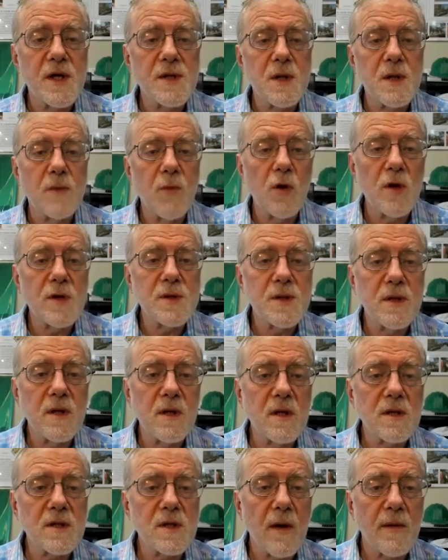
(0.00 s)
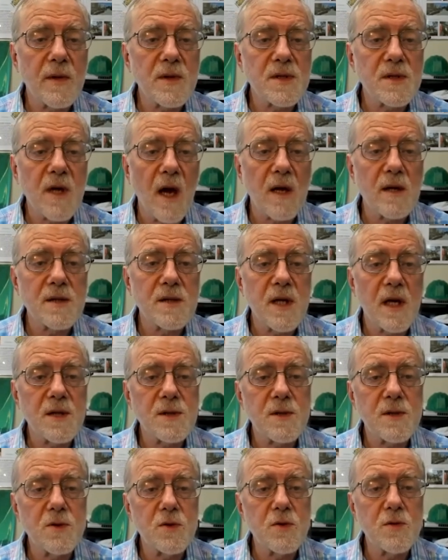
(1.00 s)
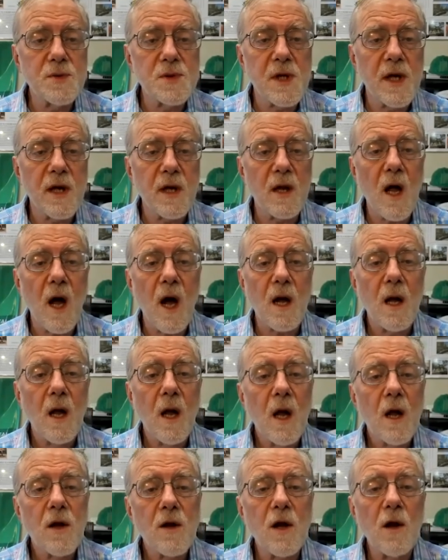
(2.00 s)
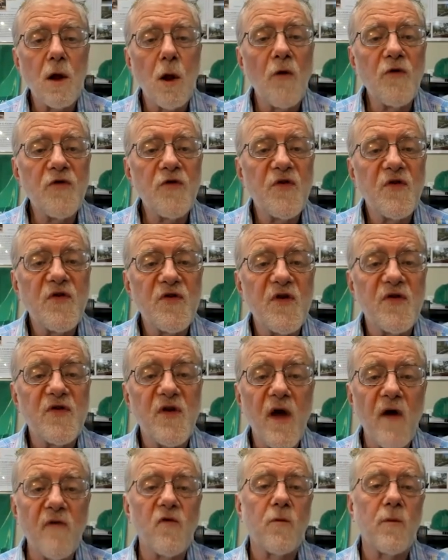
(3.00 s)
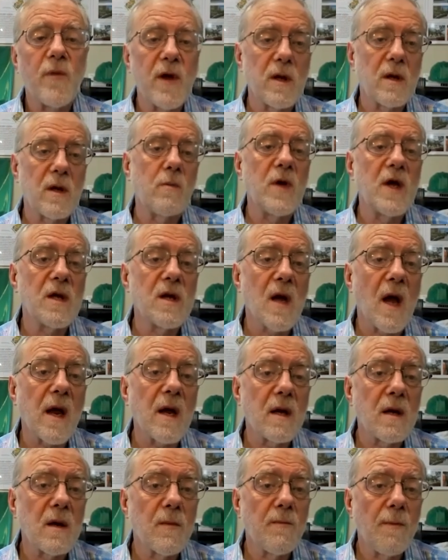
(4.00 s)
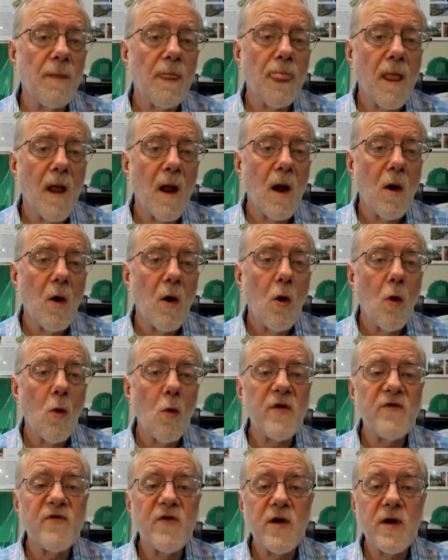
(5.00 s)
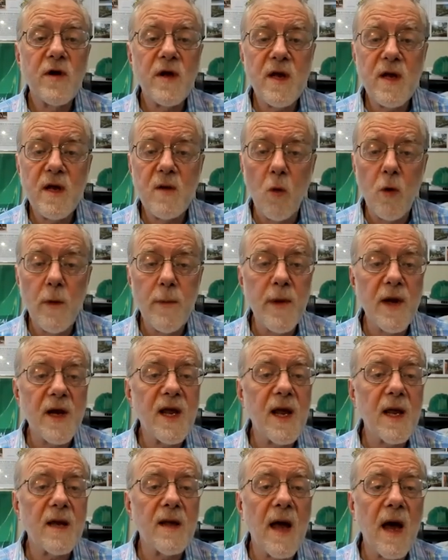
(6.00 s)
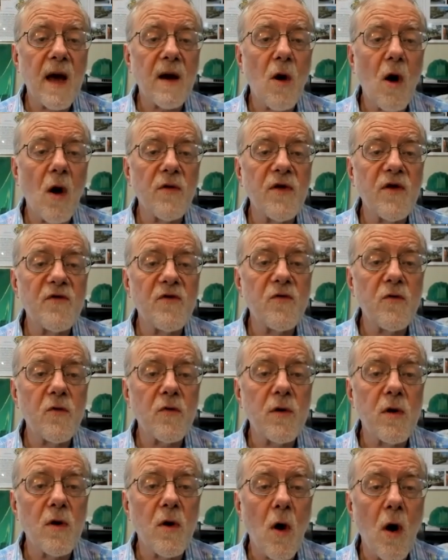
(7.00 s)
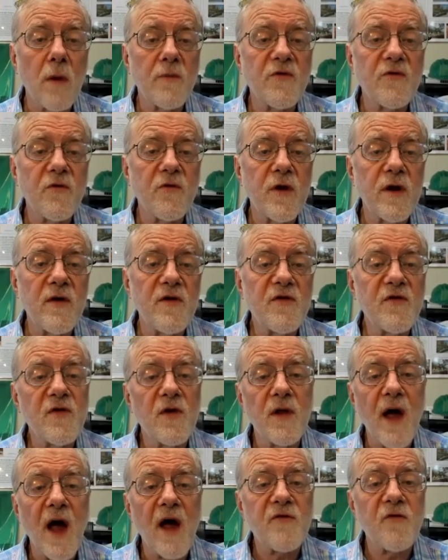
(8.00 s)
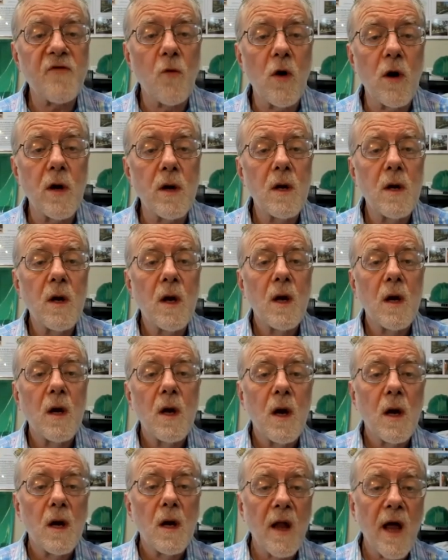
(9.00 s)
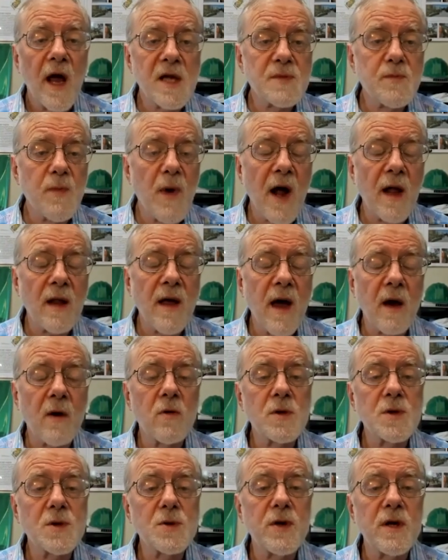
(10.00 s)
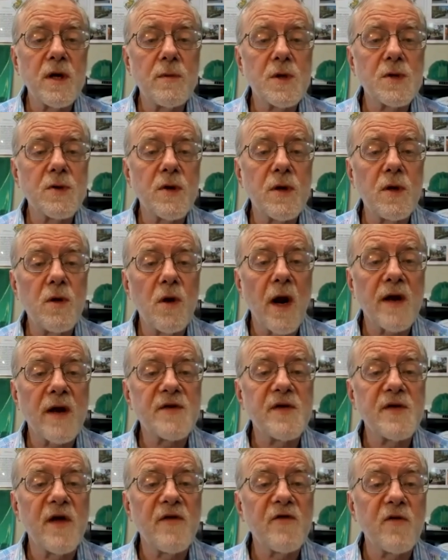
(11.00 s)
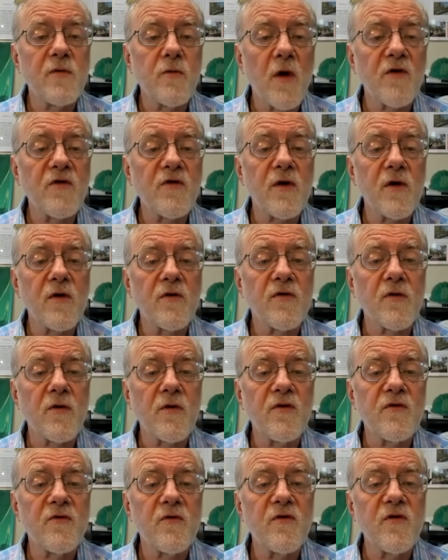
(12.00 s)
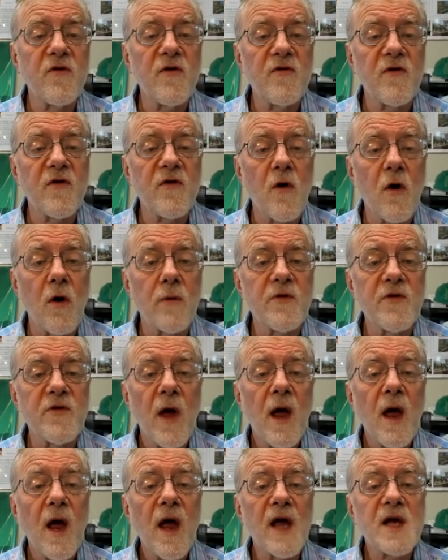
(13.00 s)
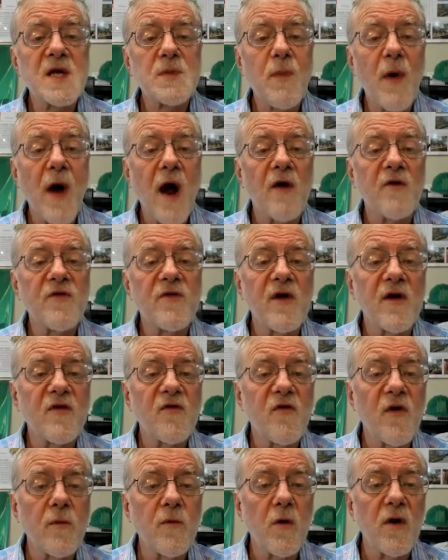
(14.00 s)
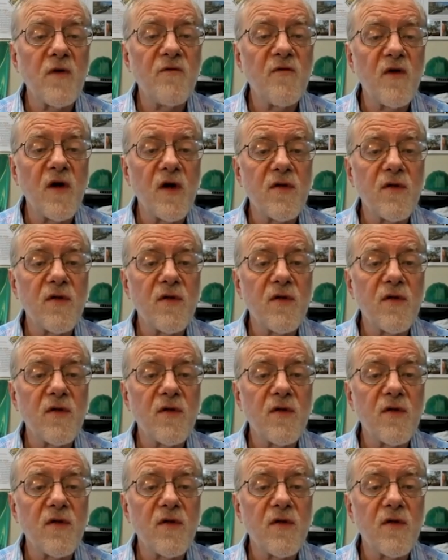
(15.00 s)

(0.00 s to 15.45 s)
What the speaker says: Bulletin of the Atomic Scientists has their doomsday clock the closest it's ever been to midnight. We've been getting out all these nuclear arms treaties. The last bilateral treaty between the United States and Russia concerning strategic arms expires next February 5th.